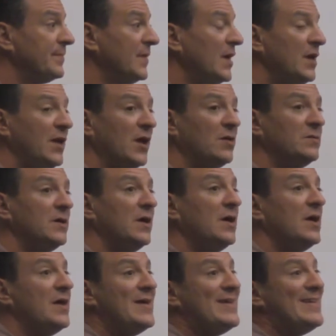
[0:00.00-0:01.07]
You know,
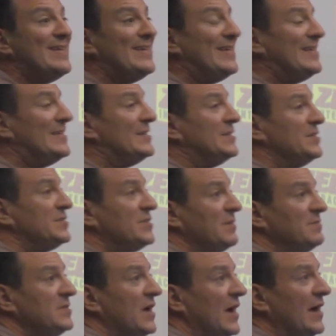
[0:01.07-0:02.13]

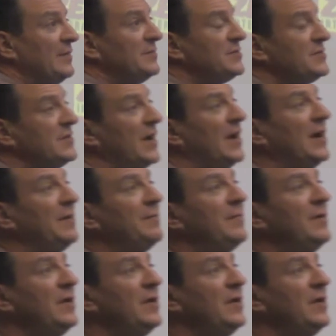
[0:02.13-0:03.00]
sometimes, um,